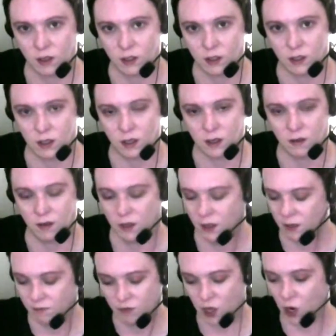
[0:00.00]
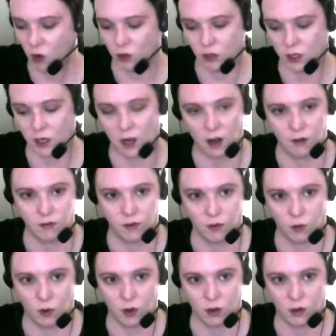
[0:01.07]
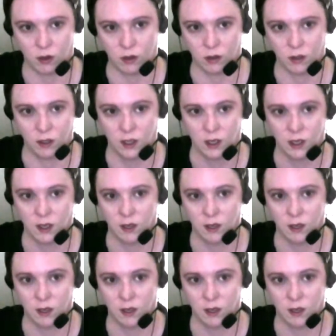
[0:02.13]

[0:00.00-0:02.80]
just totally off the wall.